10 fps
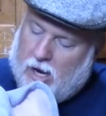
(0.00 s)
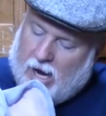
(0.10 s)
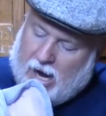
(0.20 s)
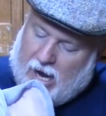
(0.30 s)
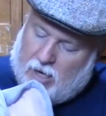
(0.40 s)

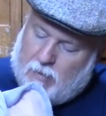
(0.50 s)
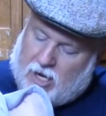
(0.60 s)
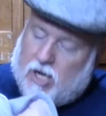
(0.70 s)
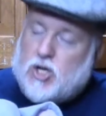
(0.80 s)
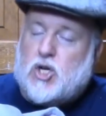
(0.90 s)
how to make
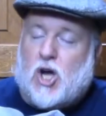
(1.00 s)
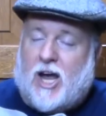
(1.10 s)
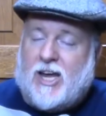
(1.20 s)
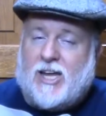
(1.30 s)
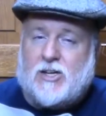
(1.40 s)
a
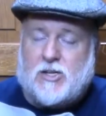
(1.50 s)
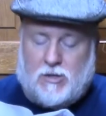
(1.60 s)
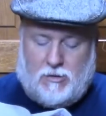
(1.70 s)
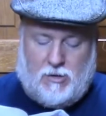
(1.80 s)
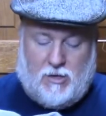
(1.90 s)
giant,
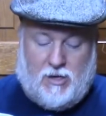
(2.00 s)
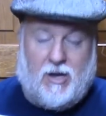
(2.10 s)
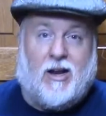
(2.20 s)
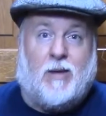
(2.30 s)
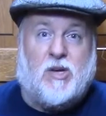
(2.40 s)

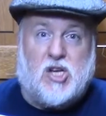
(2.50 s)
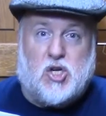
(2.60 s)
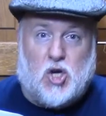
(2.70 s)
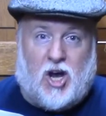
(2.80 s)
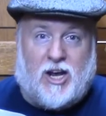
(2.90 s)
and I mean
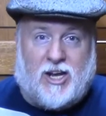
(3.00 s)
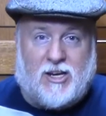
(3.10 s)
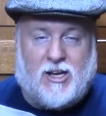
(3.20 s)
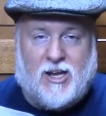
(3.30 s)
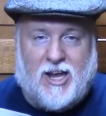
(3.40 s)

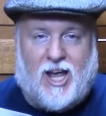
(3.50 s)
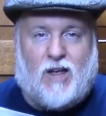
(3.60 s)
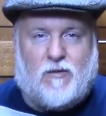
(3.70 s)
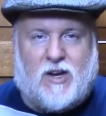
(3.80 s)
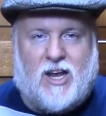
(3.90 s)
giant,
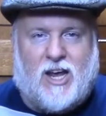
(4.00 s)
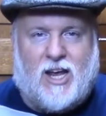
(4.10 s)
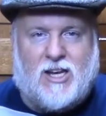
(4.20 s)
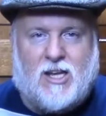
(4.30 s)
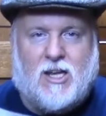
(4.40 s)
elephant
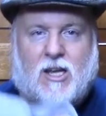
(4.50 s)
head